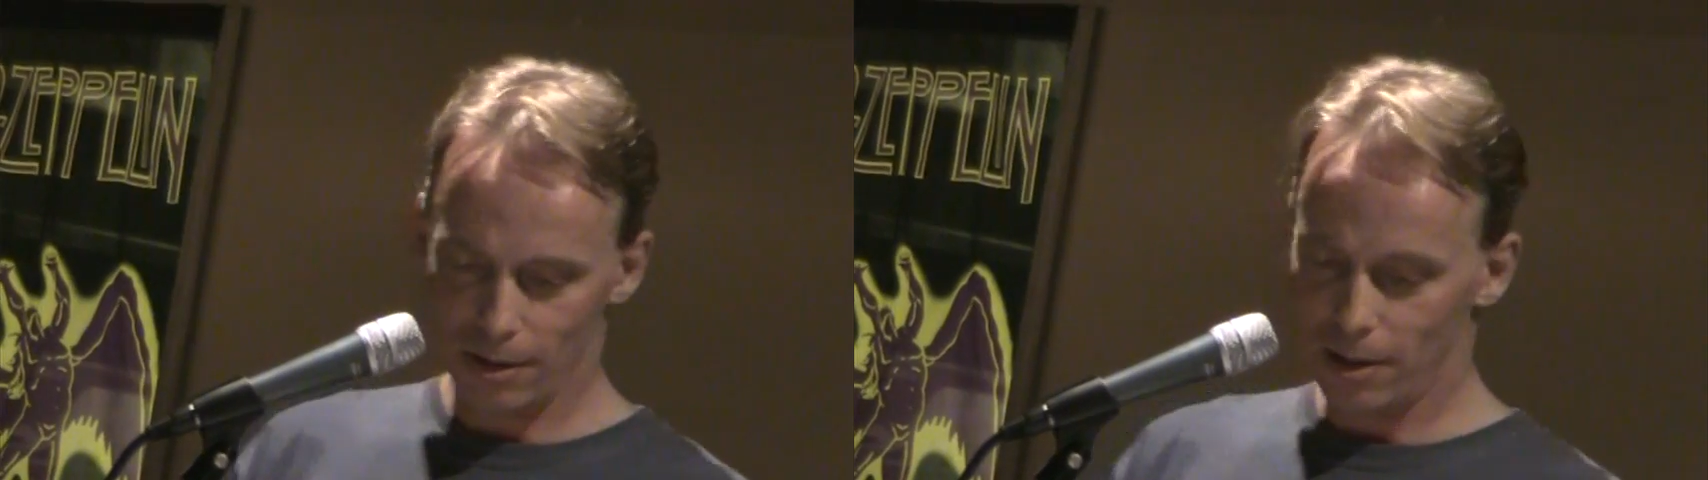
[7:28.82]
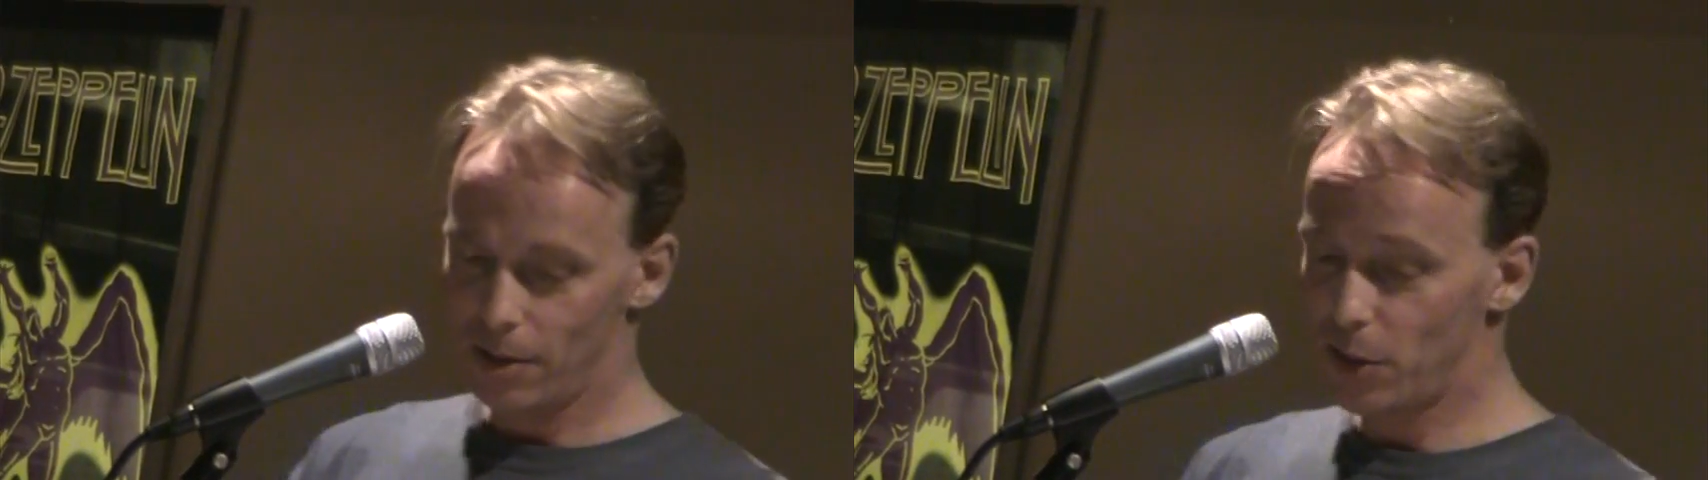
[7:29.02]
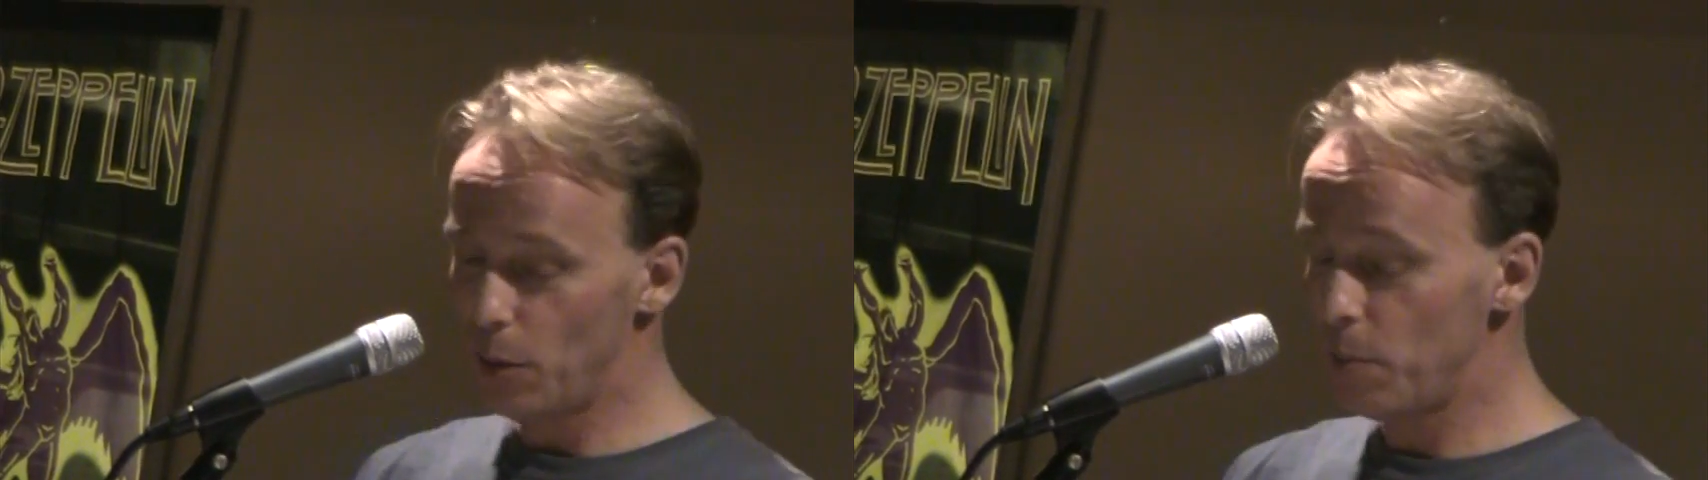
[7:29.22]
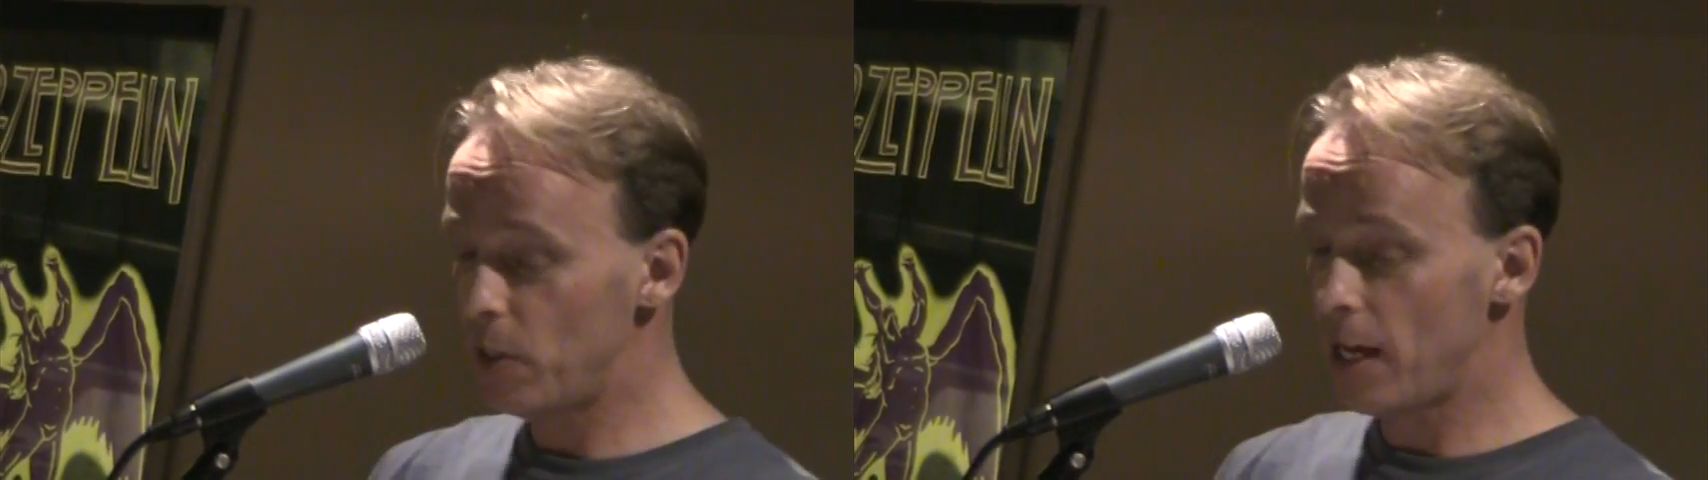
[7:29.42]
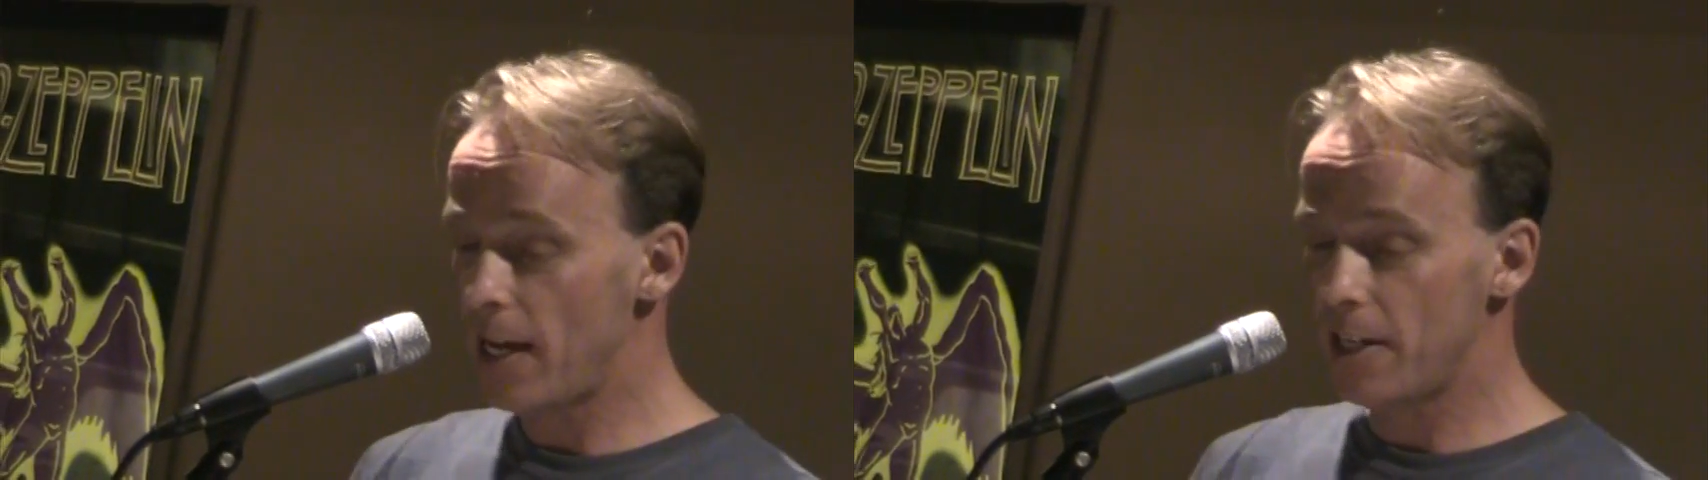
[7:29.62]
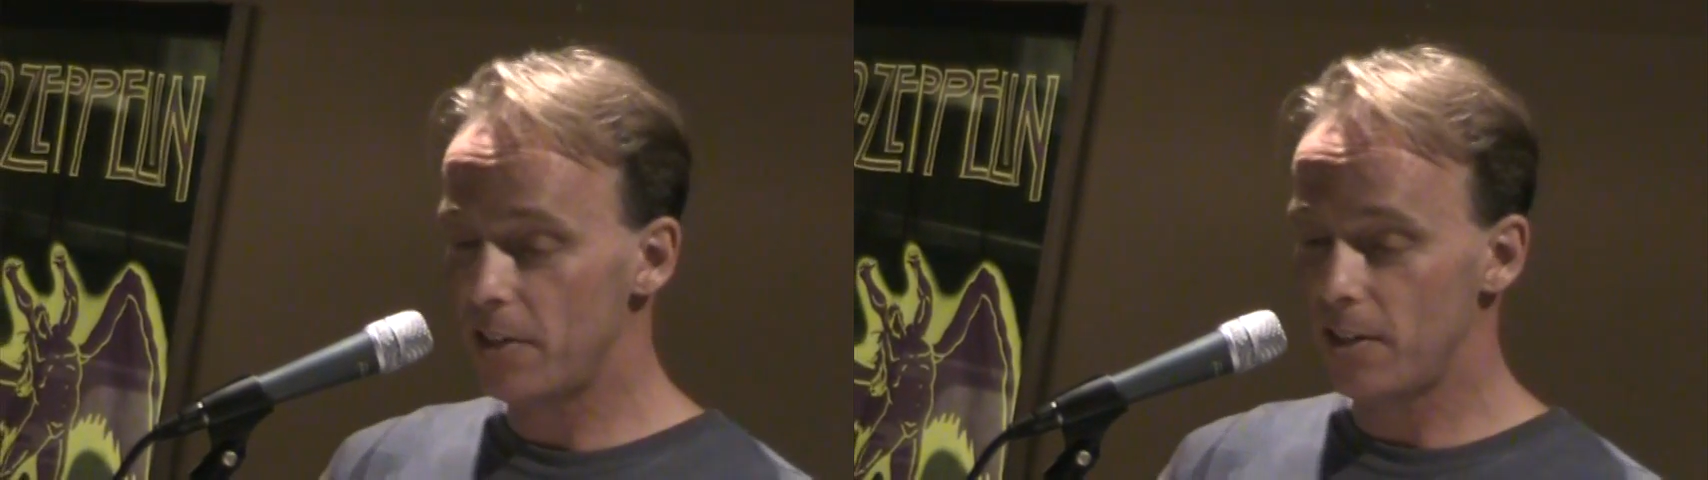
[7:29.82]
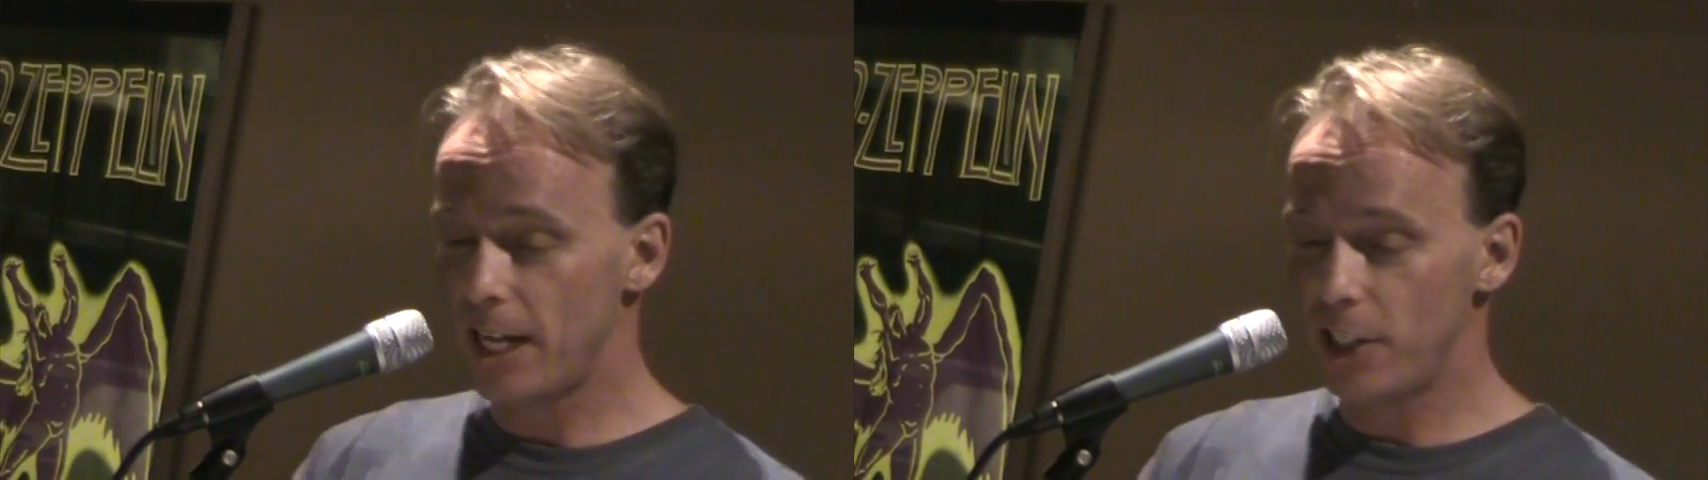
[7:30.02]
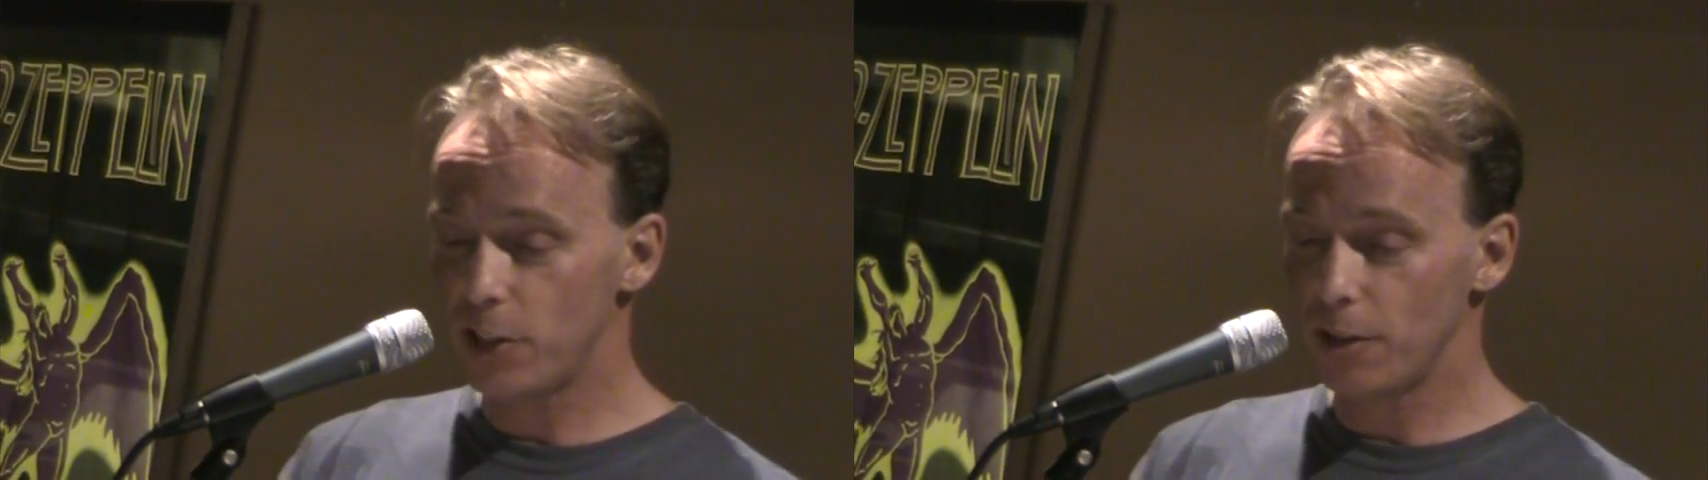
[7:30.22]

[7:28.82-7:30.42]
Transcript: Some say his nature